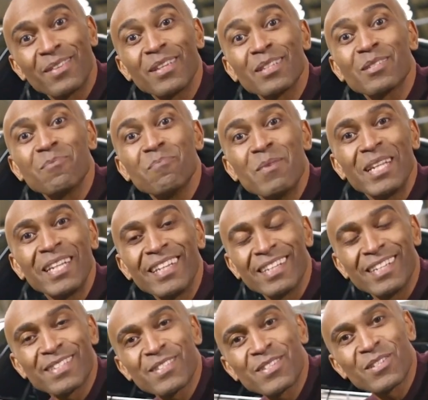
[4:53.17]
this Mini
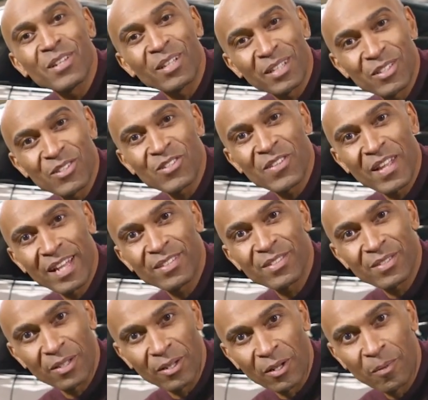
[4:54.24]
is still in
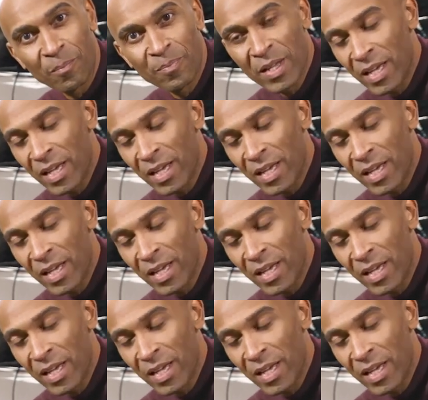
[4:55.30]
standstill.